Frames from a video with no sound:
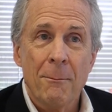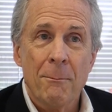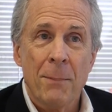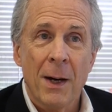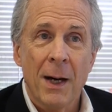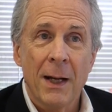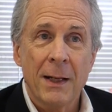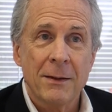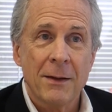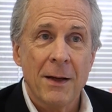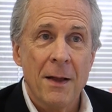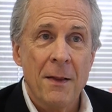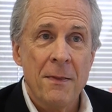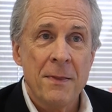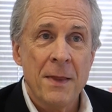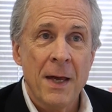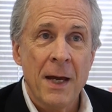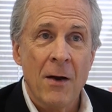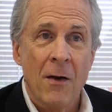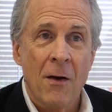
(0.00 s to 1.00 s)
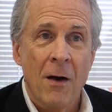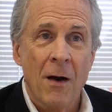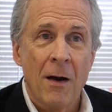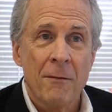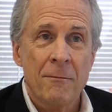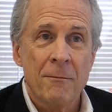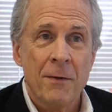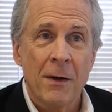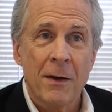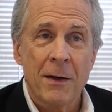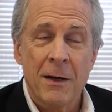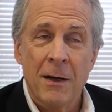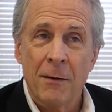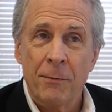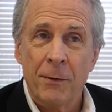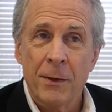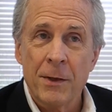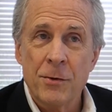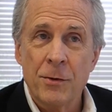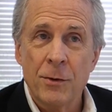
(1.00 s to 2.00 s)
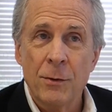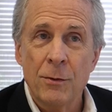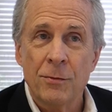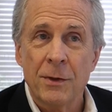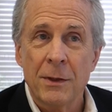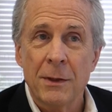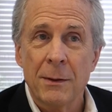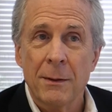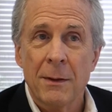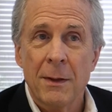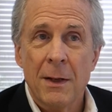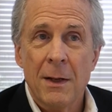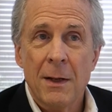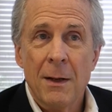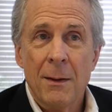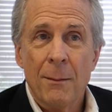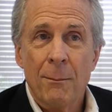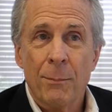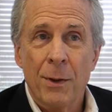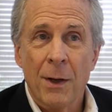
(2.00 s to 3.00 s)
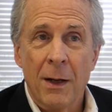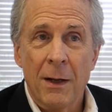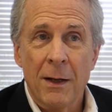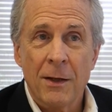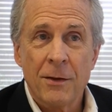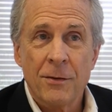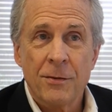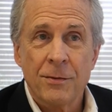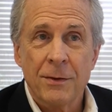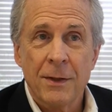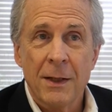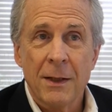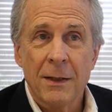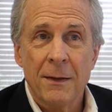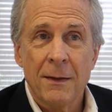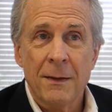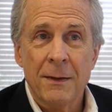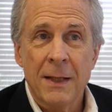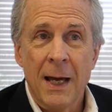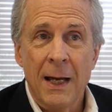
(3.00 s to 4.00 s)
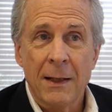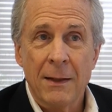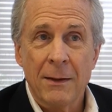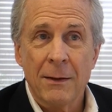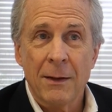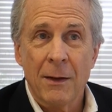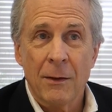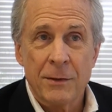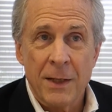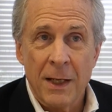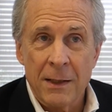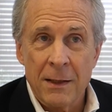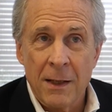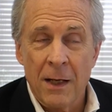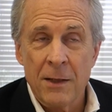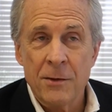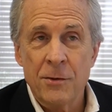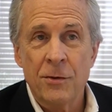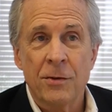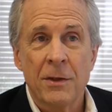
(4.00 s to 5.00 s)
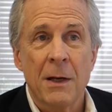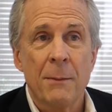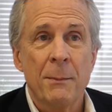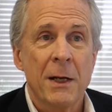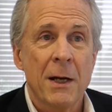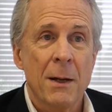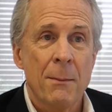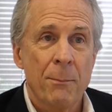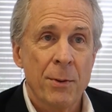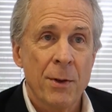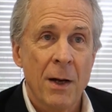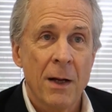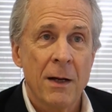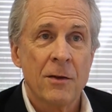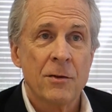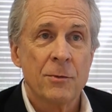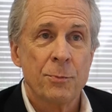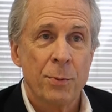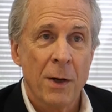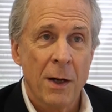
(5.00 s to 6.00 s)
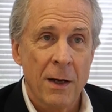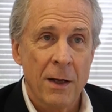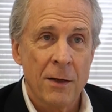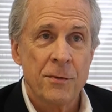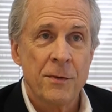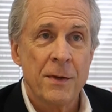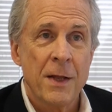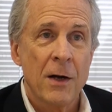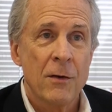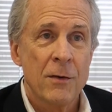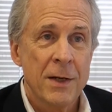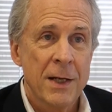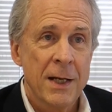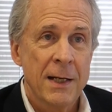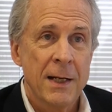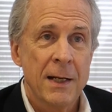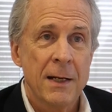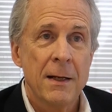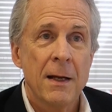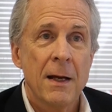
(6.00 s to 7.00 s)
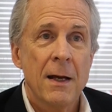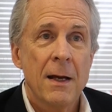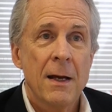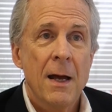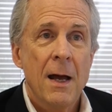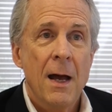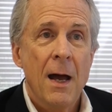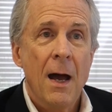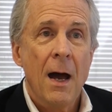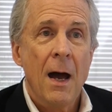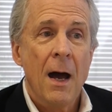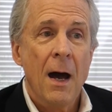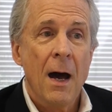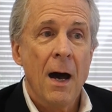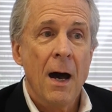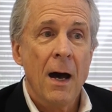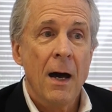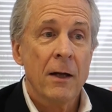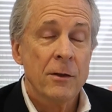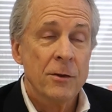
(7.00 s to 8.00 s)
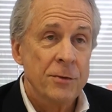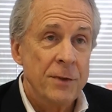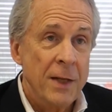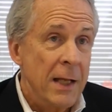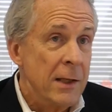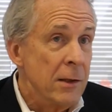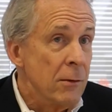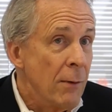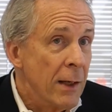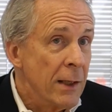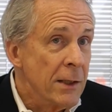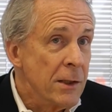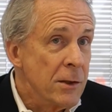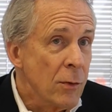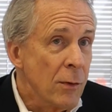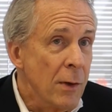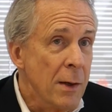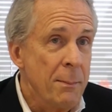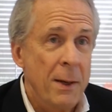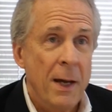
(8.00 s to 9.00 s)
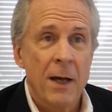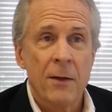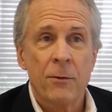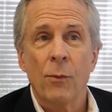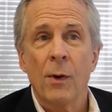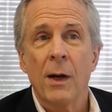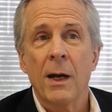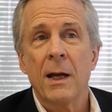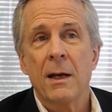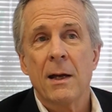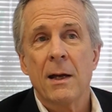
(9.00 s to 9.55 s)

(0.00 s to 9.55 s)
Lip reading: but they are very carefully choosing products technologies that can become products that are needed, understand the regulatory pathway.